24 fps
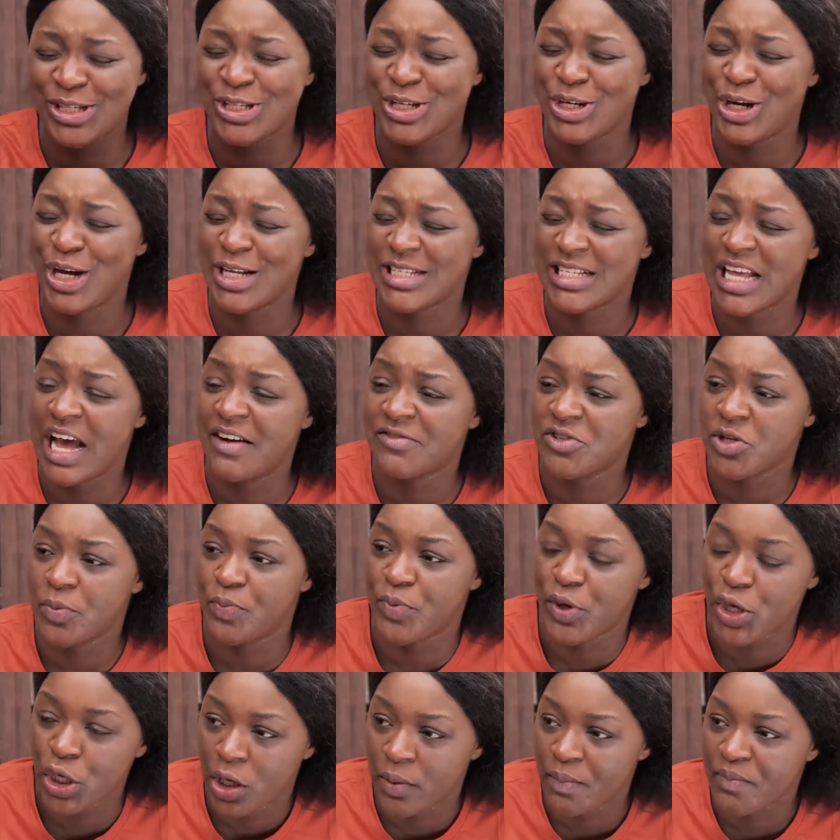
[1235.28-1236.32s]
this curse have to
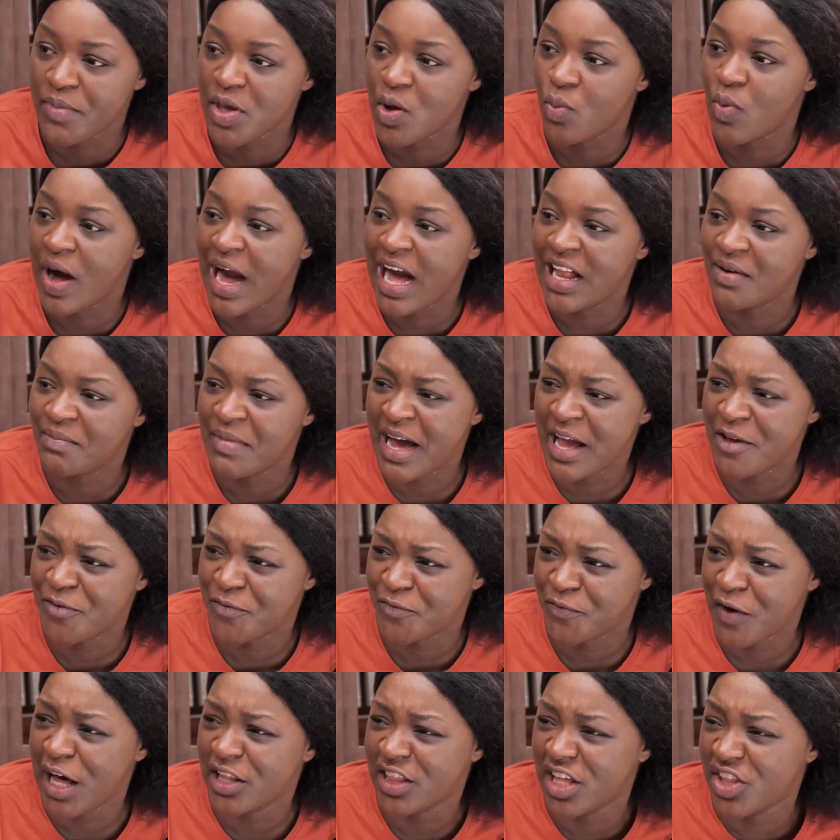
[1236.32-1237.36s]
be on me while my
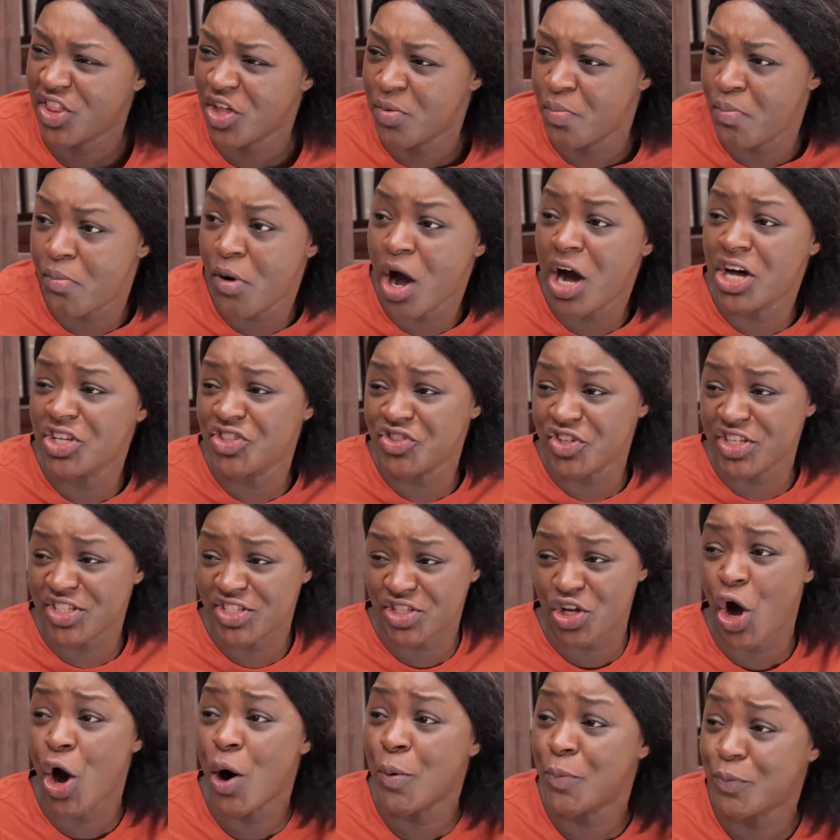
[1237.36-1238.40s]
father, the
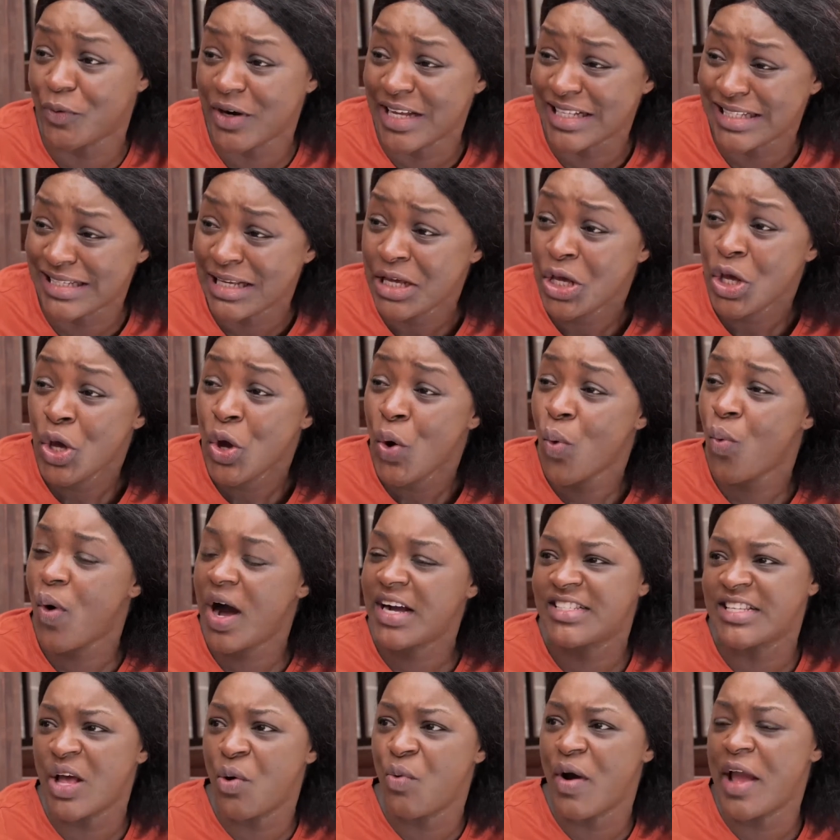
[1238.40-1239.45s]
murderous culprit,
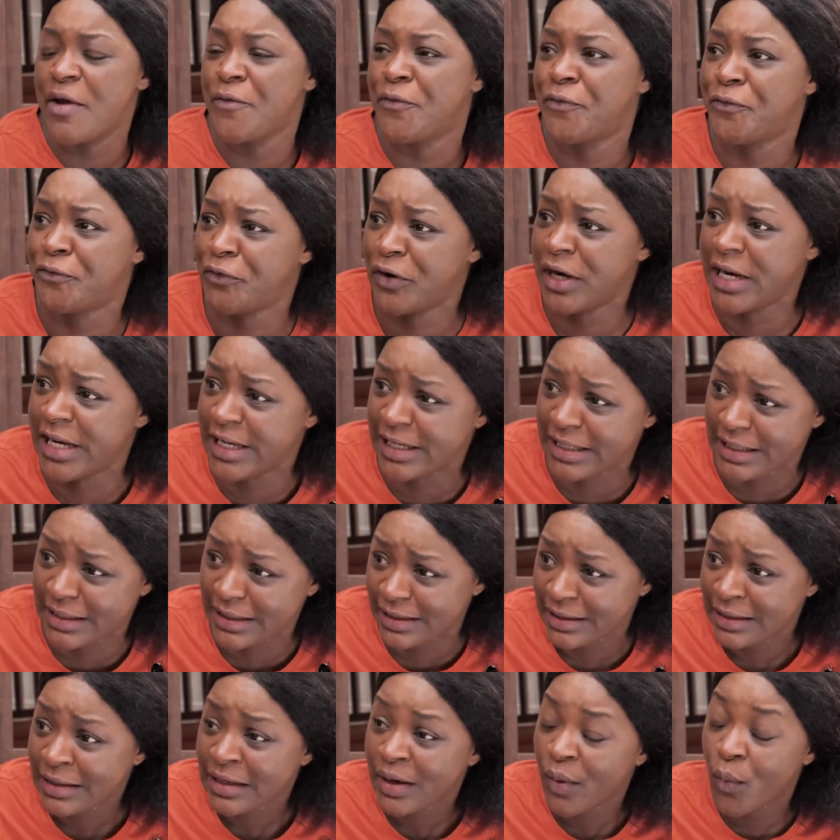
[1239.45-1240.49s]
walks away
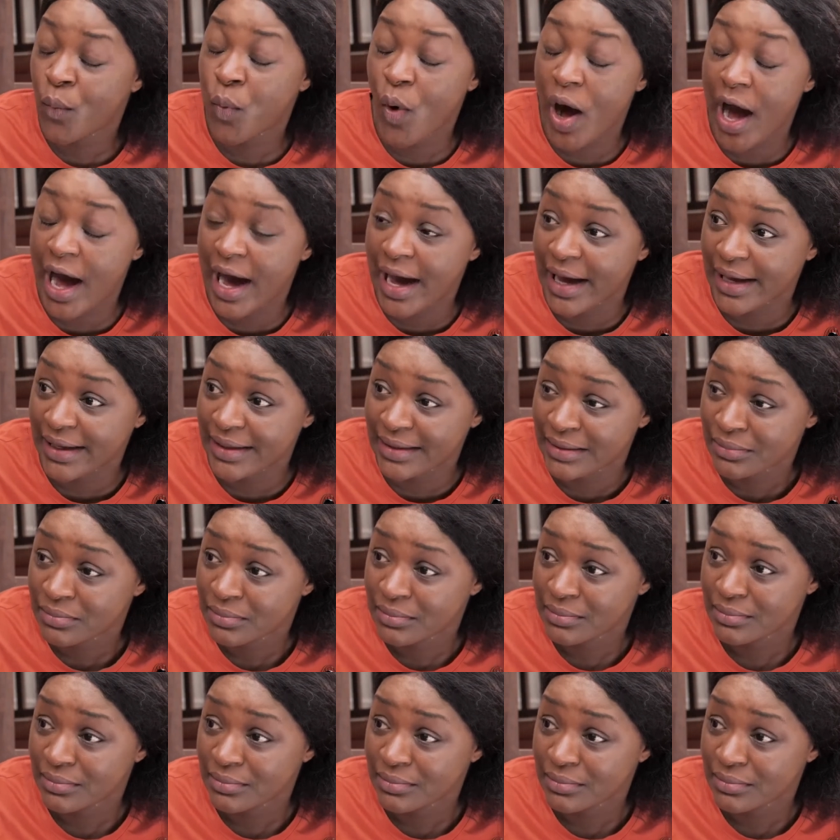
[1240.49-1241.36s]
free? Why?